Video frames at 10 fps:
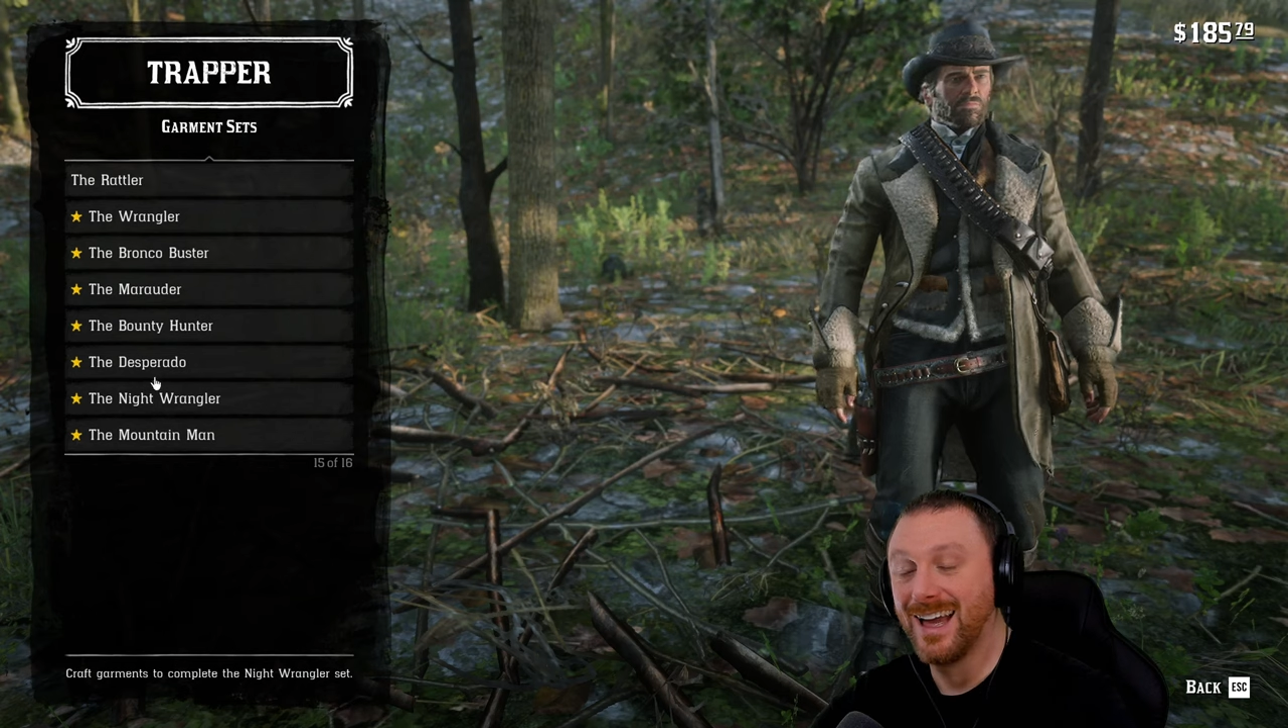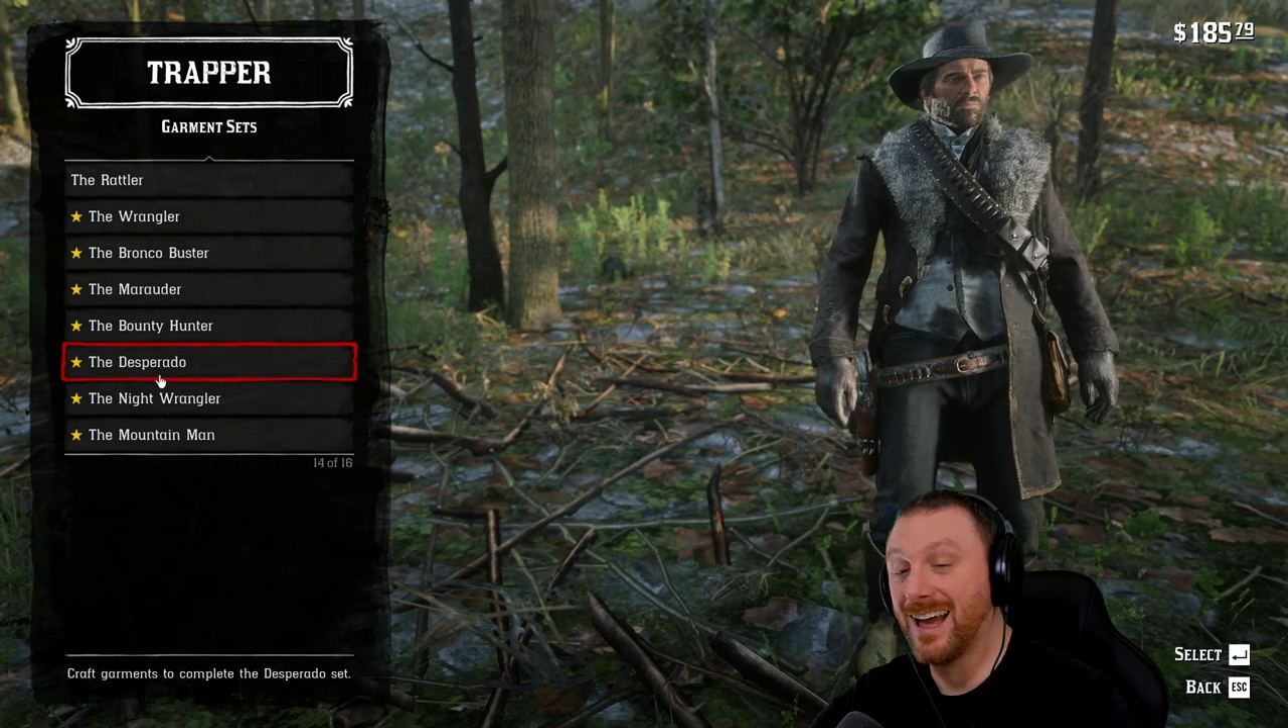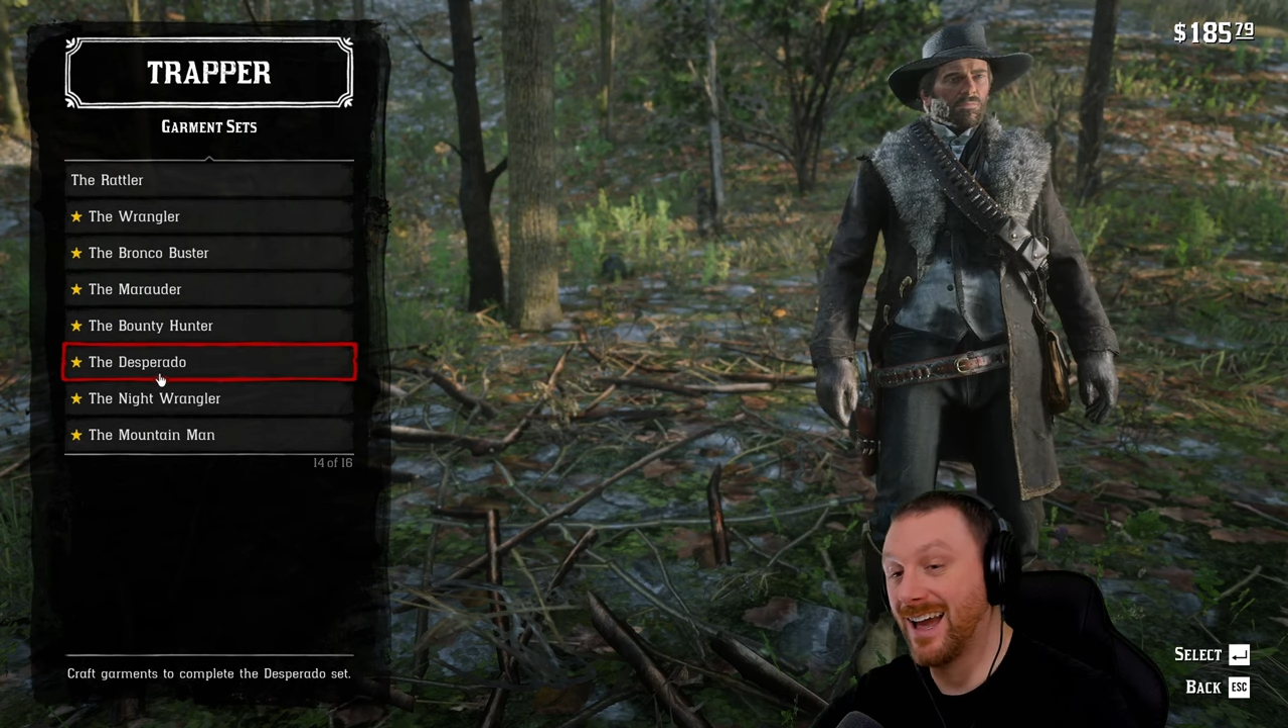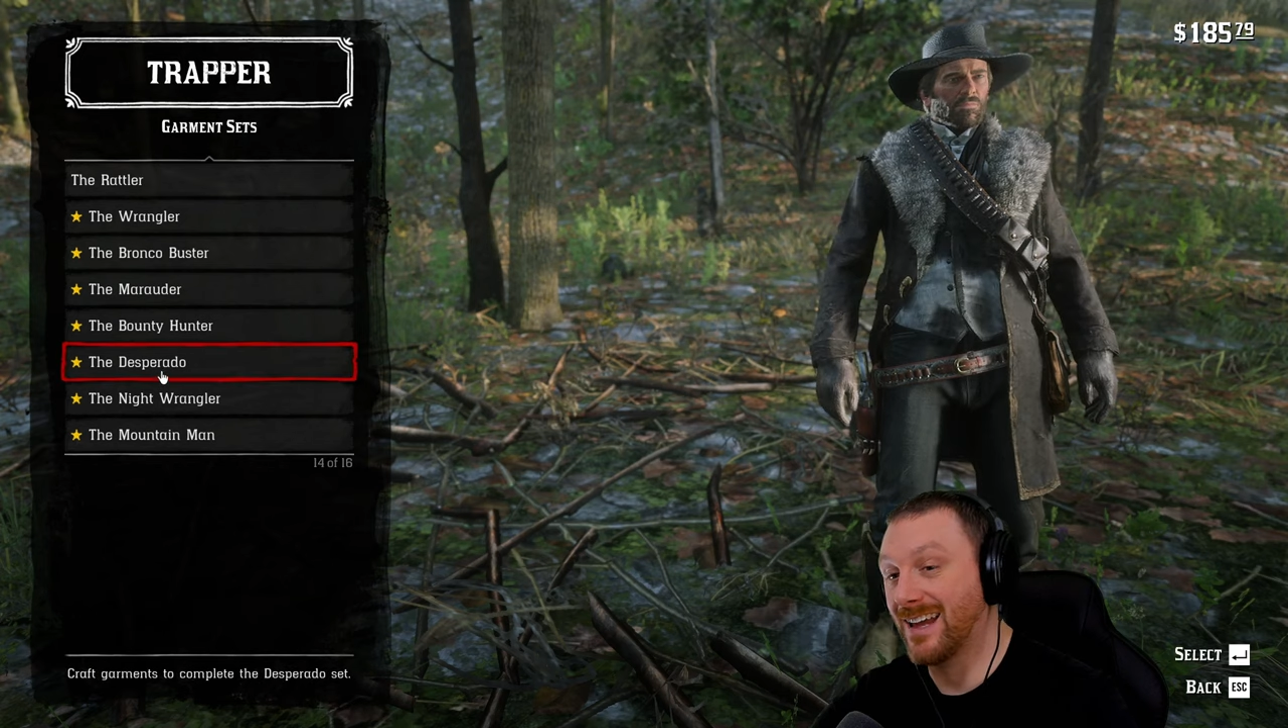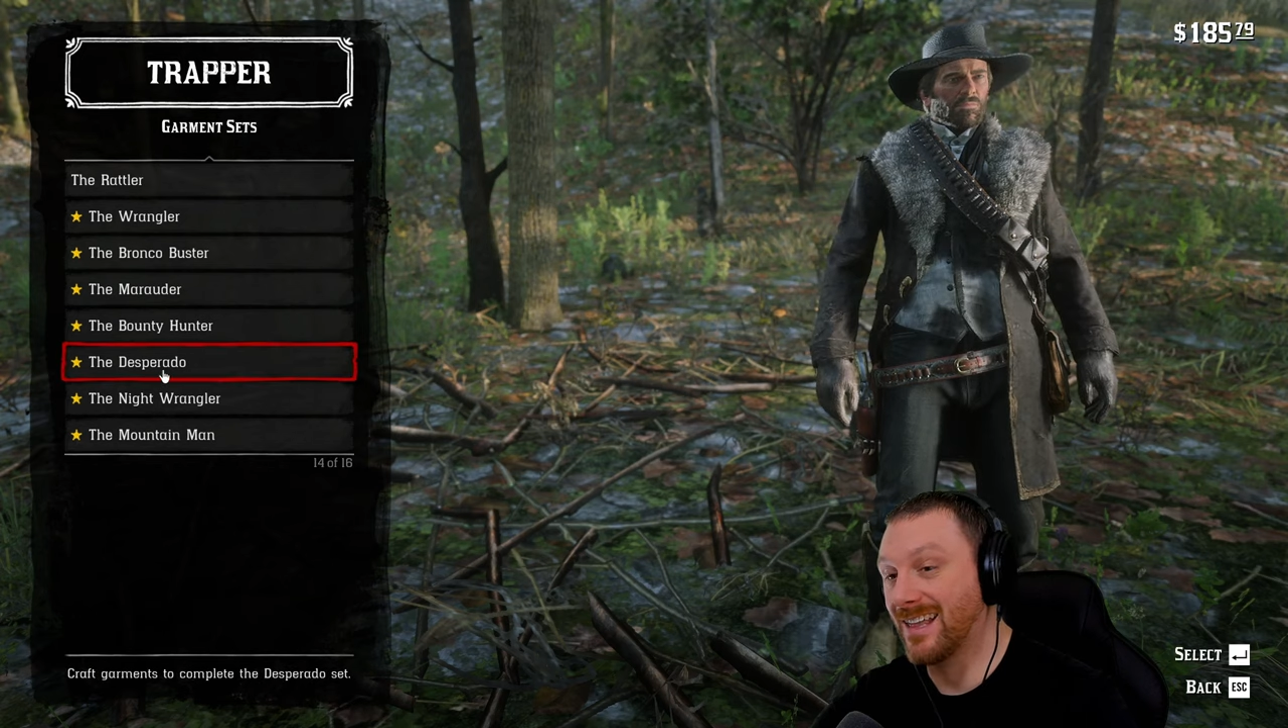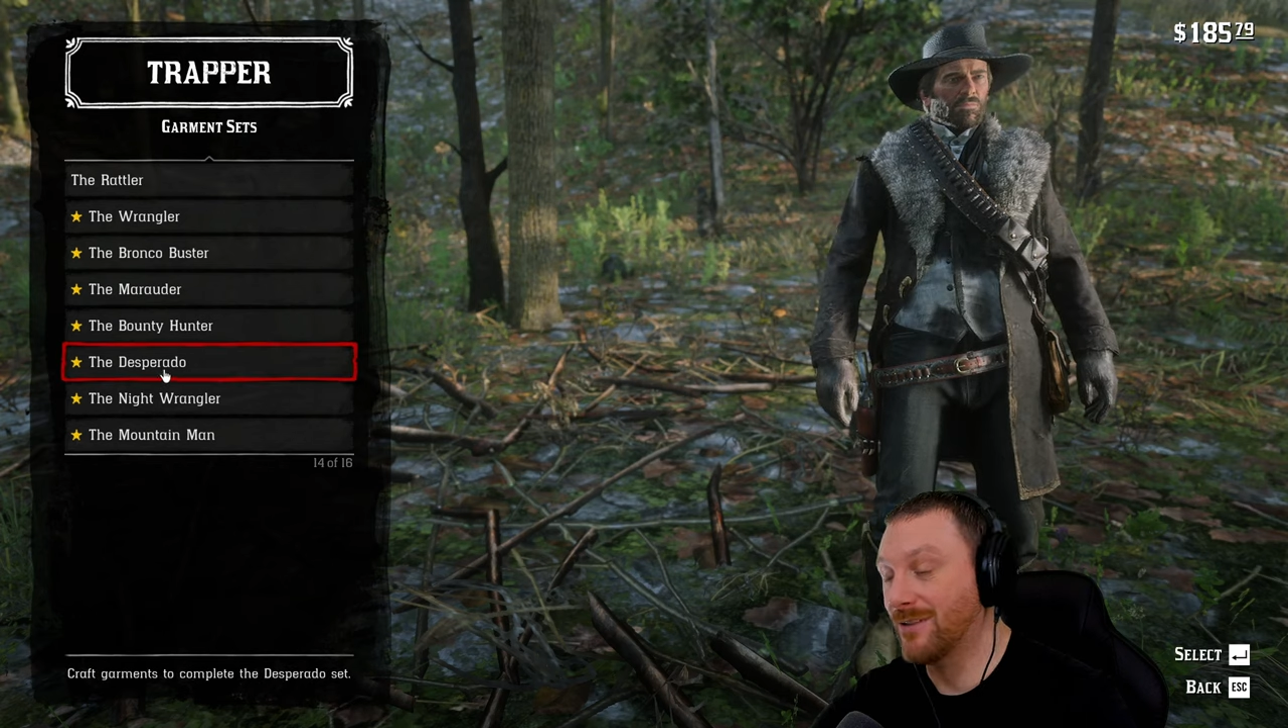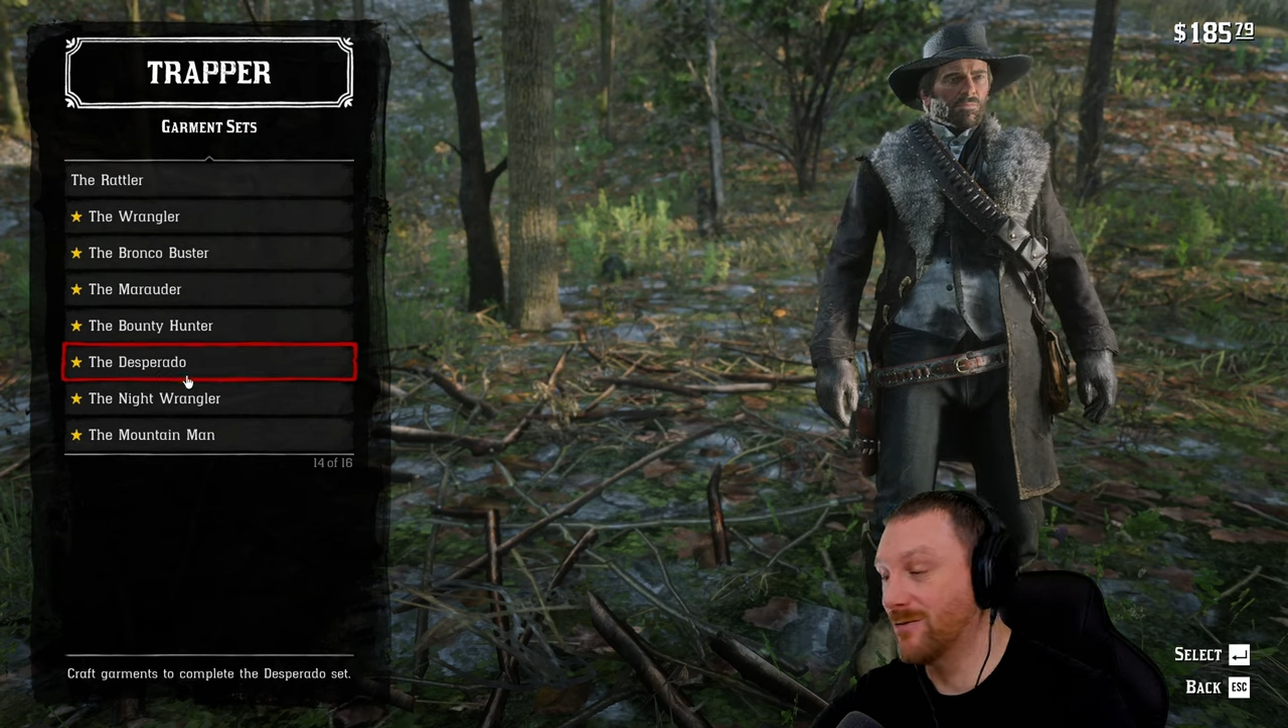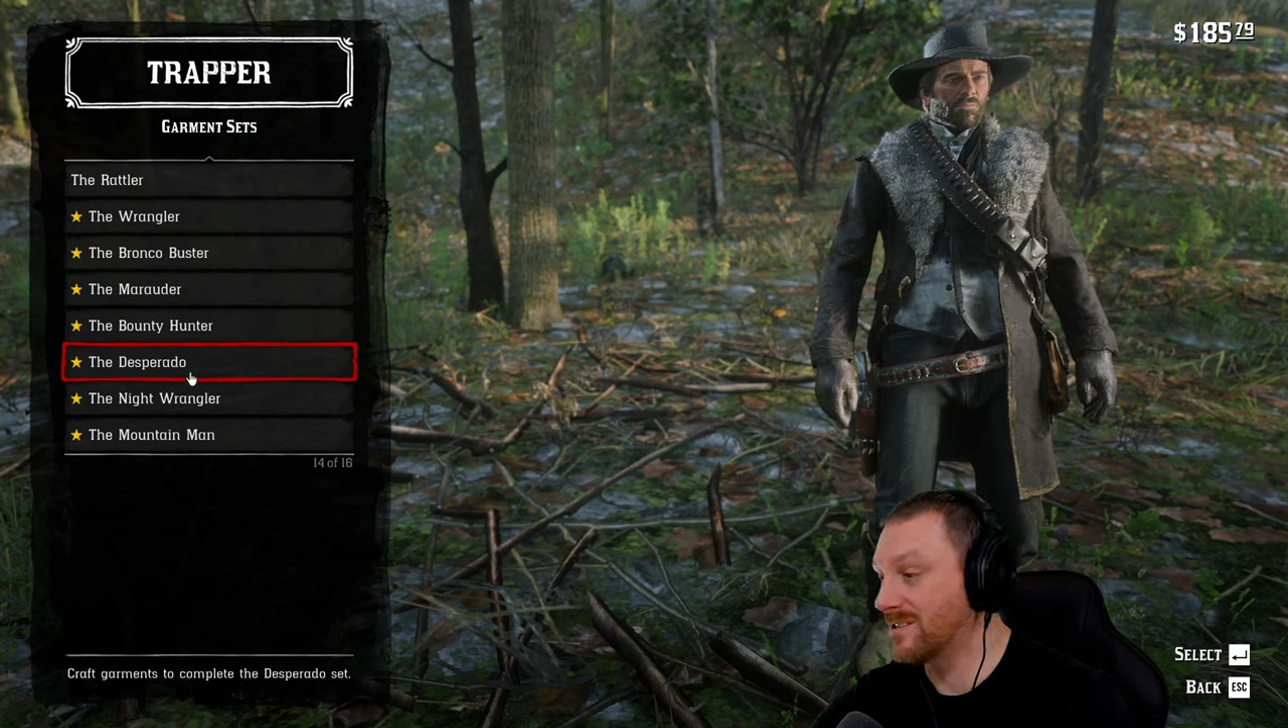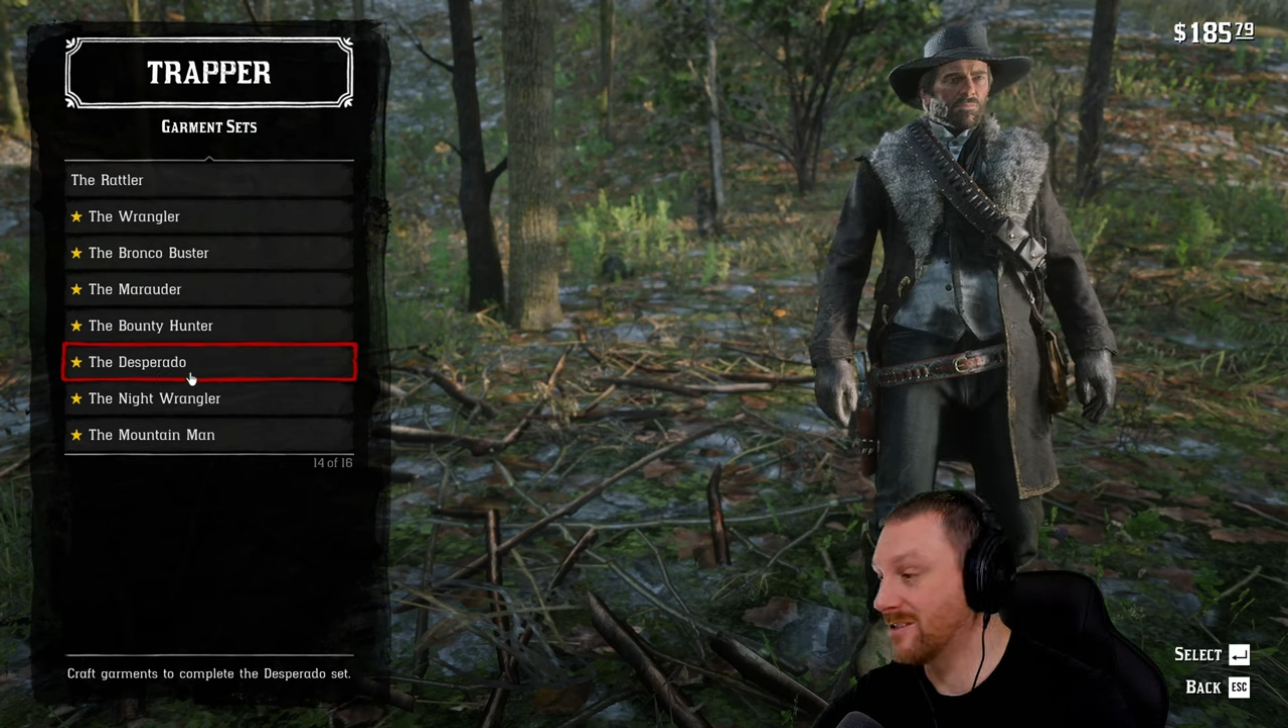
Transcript: Hey, that was